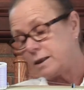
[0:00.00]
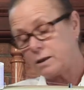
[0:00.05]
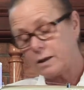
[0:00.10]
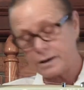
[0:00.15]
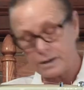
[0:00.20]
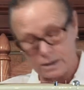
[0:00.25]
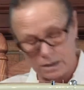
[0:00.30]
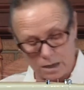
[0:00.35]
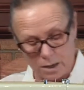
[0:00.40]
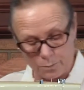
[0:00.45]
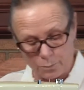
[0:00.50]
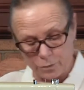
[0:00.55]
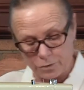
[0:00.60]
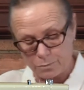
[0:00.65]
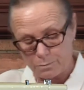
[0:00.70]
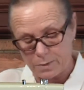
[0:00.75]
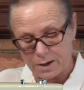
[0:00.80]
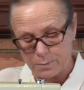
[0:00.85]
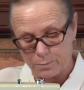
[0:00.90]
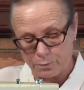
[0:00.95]
line it up
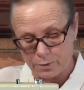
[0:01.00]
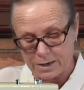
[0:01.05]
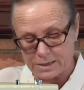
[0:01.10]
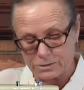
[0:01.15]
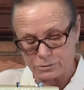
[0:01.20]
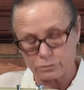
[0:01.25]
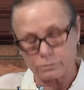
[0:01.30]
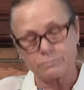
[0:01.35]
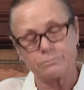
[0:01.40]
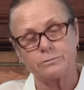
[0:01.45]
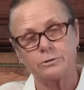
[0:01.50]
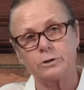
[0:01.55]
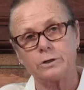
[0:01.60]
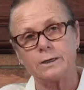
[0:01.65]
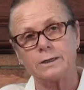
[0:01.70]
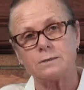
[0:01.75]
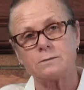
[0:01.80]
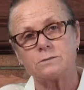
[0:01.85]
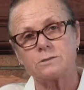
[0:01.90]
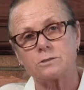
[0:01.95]
with my presser
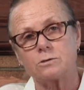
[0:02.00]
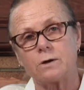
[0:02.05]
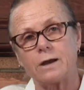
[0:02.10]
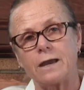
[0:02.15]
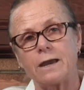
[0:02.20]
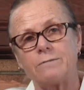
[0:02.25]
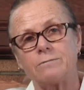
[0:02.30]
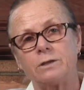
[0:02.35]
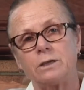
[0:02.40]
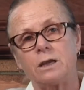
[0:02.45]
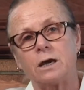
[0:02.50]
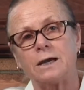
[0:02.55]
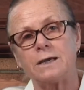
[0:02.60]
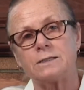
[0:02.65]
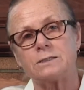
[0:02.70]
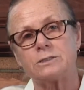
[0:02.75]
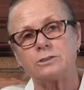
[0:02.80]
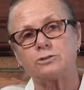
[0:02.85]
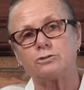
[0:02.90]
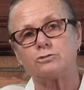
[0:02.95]
foot, so I have a
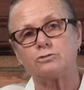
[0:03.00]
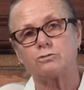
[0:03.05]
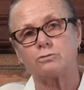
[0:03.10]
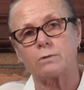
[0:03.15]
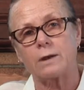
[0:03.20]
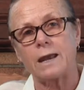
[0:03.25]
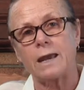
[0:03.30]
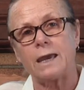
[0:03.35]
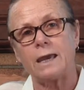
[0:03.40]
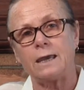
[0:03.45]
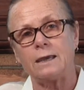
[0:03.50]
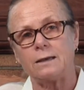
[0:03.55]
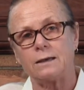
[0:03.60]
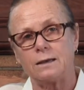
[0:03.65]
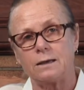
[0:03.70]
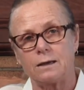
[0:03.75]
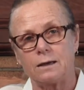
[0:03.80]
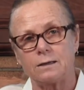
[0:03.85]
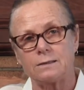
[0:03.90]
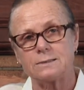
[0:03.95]
nice straight
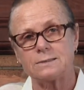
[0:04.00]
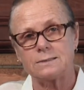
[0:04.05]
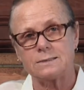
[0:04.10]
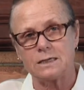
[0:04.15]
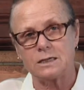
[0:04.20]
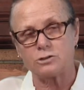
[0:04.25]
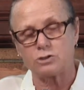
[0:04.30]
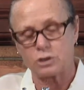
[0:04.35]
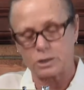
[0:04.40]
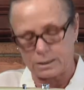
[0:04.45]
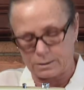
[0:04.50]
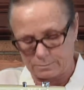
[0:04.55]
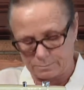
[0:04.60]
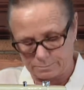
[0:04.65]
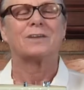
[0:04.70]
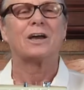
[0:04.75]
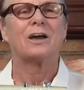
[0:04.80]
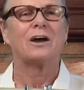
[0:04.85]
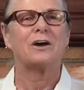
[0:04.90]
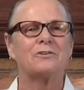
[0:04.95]
stitching.
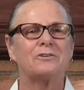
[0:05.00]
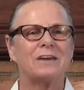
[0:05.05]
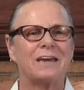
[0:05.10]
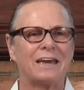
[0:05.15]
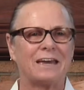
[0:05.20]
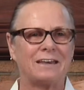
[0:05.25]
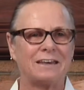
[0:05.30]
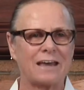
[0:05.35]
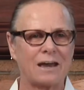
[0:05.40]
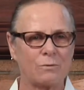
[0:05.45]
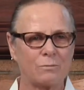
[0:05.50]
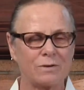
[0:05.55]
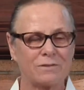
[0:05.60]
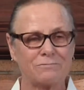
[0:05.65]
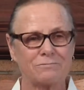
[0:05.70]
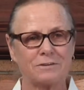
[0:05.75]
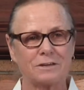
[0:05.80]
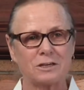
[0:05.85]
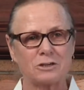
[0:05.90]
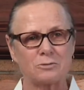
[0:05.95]
Okay, now we
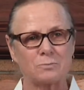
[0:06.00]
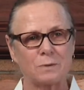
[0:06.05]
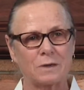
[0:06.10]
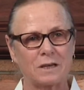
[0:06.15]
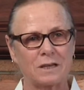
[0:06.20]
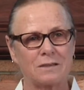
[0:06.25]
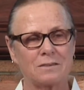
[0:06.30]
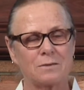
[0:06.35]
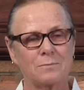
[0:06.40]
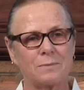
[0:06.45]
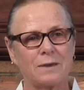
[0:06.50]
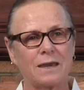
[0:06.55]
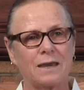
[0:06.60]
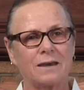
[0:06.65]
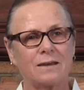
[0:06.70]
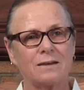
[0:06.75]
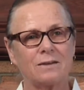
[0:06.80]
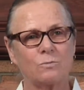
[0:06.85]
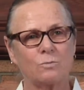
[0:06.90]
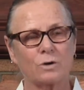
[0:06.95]
finished pinning the
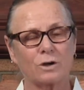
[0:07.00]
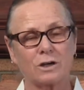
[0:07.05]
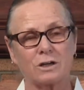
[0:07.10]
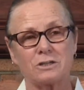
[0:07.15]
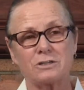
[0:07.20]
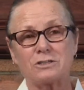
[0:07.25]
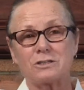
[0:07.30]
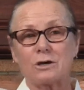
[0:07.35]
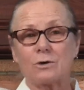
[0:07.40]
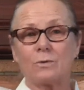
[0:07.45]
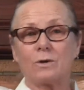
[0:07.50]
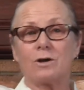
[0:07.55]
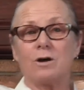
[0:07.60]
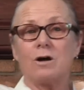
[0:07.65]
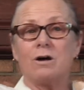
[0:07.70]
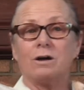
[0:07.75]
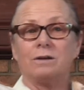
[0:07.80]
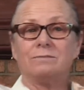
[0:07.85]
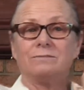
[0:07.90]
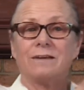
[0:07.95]
band and we're going to sew it
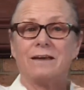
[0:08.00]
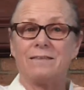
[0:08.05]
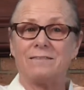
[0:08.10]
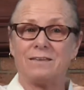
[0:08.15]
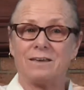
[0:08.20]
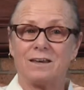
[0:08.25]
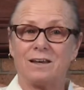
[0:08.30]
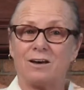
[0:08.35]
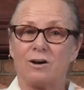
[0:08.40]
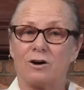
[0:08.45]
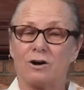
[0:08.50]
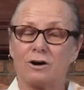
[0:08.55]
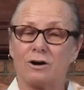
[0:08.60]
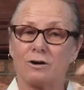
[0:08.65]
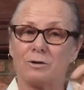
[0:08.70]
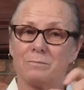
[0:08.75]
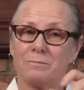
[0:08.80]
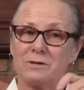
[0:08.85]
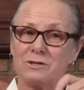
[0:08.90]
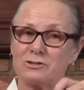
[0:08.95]
on, and then
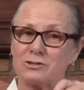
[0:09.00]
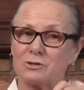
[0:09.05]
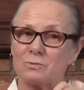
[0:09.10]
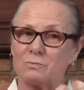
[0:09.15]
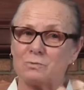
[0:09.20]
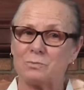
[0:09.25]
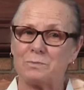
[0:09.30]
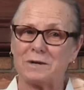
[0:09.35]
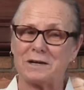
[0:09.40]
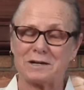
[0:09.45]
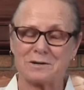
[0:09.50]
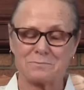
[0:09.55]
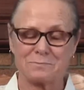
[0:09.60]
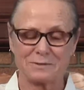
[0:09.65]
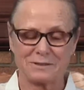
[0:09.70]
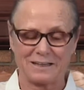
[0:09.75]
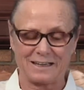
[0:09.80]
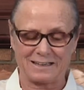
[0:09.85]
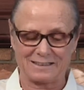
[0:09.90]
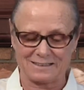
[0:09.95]
our mission will be
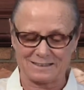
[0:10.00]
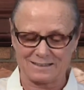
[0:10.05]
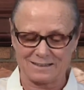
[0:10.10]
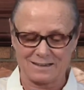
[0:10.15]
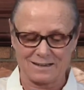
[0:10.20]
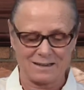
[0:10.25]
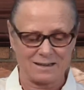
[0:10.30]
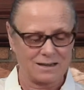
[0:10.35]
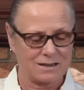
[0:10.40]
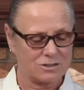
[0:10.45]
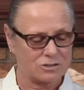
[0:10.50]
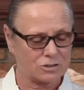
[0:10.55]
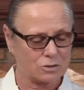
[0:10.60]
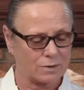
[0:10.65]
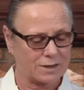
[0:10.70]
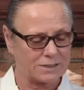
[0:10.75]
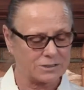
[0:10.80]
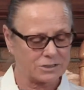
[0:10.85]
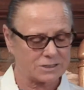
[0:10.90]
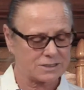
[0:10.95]
complete. So
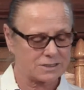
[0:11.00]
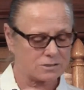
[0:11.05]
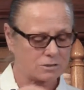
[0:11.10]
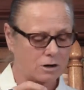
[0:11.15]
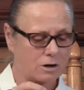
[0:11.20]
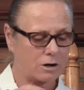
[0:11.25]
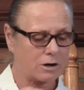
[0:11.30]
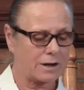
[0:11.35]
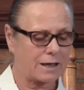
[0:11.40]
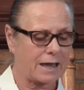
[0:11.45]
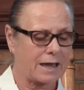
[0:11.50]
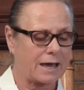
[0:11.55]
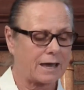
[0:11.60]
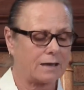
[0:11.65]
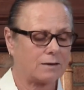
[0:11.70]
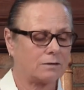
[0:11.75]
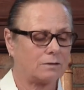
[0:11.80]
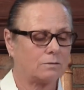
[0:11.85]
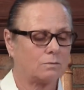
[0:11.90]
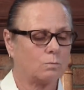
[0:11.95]
I just start
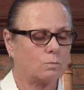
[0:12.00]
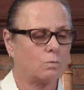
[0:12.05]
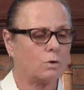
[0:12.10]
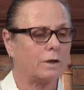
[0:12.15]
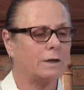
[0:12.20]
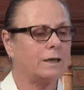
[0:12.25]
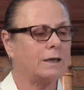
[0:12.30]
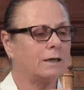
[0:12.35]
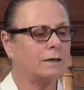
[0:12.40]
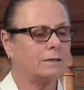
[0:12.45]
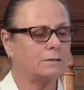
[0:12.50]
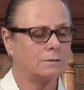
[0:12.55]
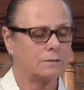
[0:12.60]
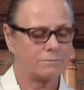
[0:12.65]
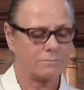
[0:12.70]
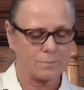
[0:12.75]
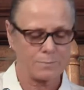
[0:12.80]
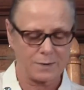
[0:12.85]
at one end of the